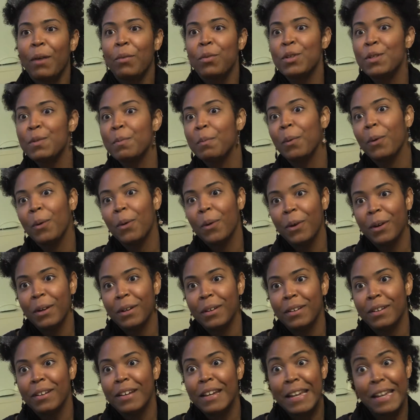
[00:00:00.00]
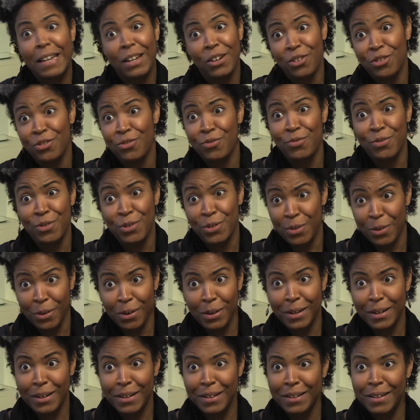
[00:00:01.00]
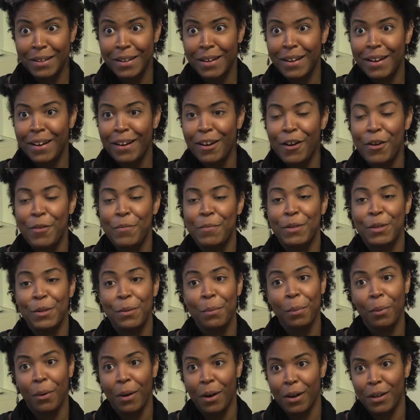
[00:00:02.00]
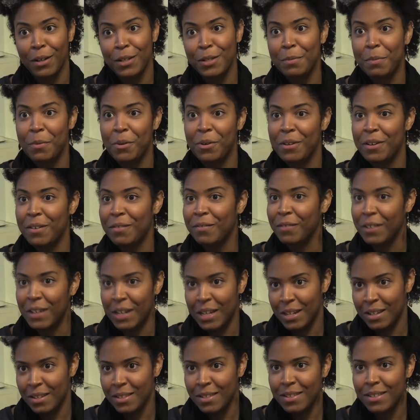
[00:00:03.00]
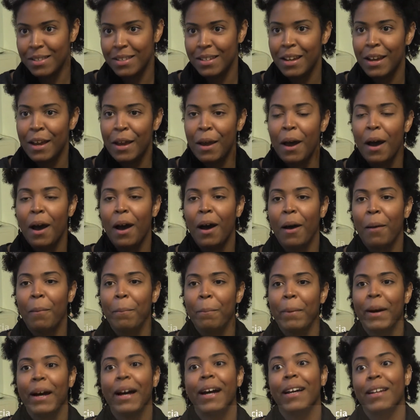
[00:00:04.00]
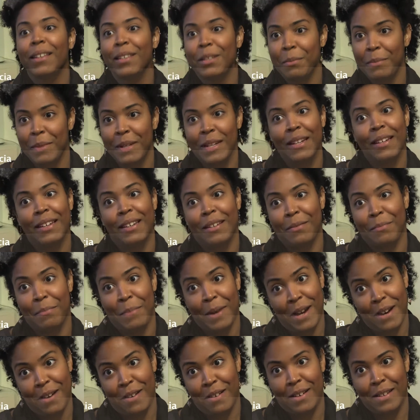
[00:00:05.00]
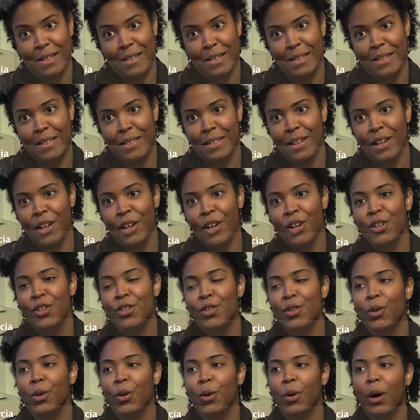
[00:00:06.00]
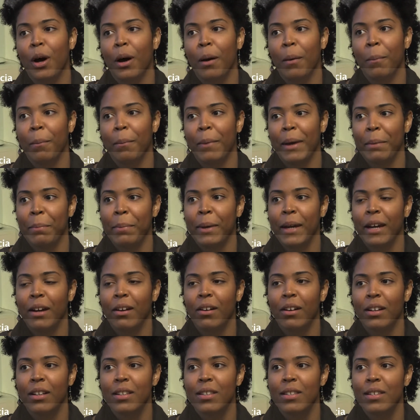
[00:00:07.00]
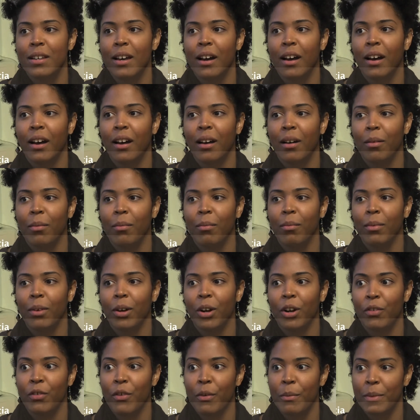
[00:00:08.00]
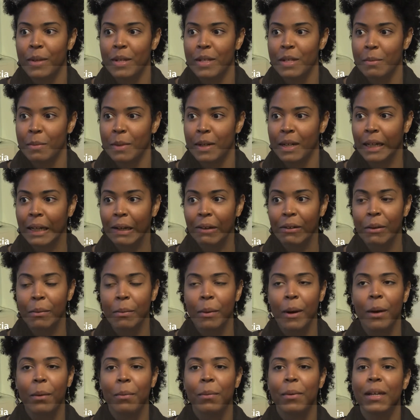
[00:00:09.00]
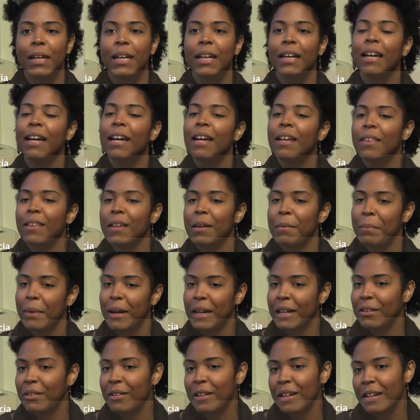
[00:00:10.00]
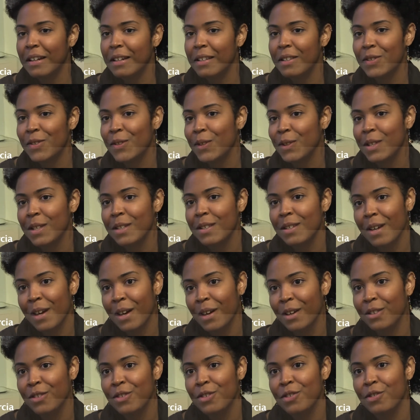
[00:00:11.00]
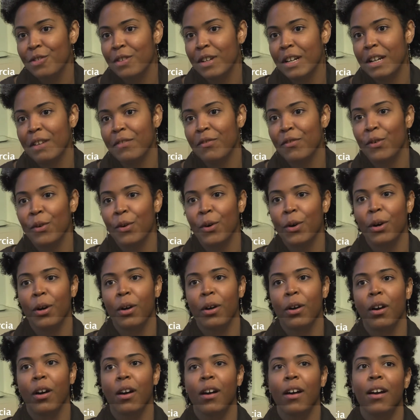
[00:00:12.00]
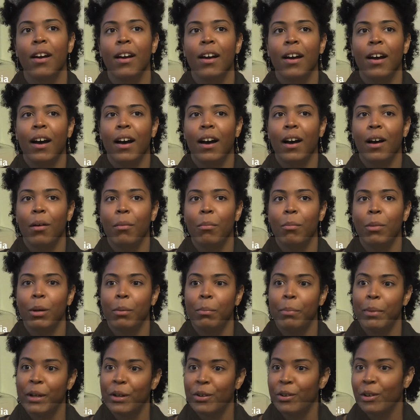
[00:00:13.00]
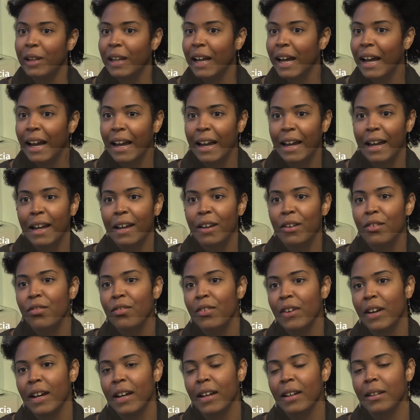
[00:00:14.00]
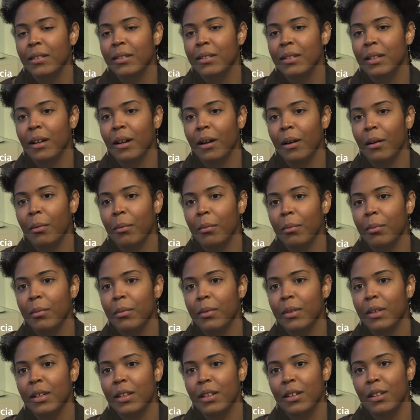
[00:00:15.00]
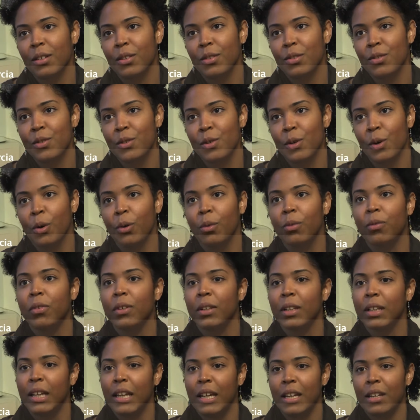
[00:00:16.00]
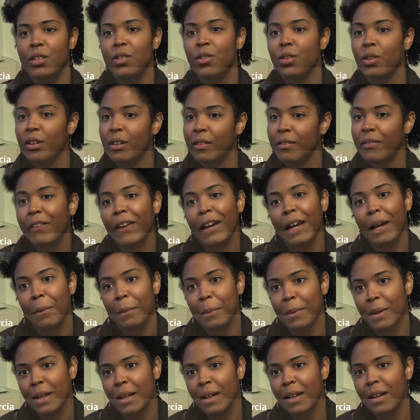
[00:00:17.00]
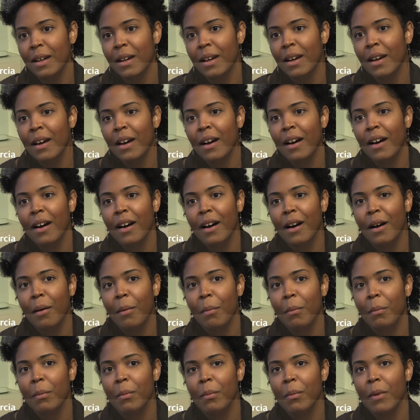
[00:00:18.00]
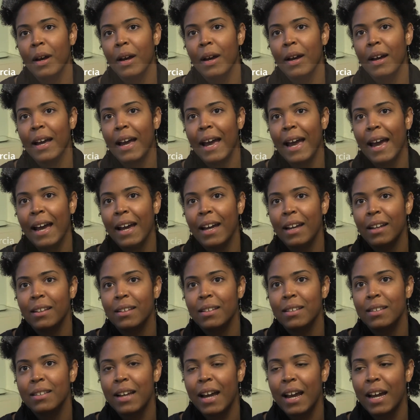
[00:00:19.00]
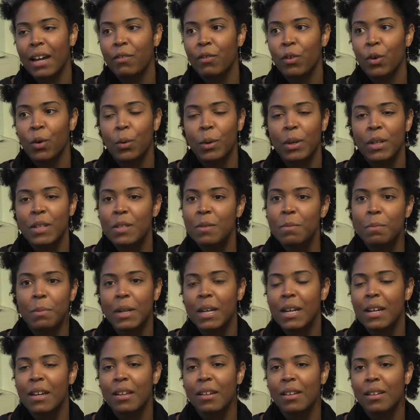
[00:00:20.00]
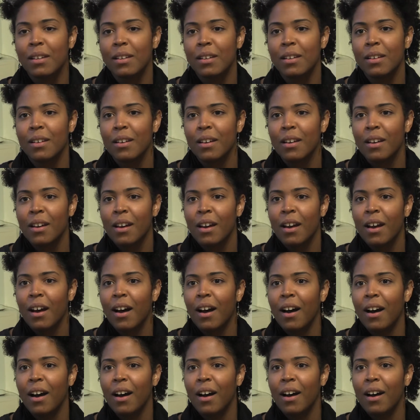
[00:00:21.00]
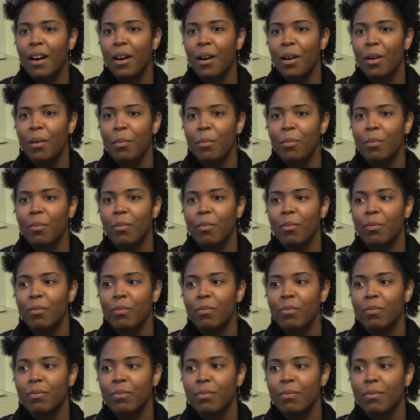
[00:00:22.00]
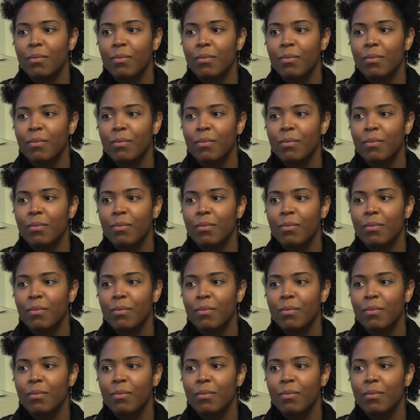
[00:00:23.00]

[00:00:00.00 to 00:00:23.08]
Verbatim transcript: was born here in New York, um, in the Bronx, born and raised um, by Dominican parents. So um, my parents um, are from the Dominican Republic. They migrated to this country for um, a better life and, um, you know, to hopefully start a family. Um, and I've always been, um,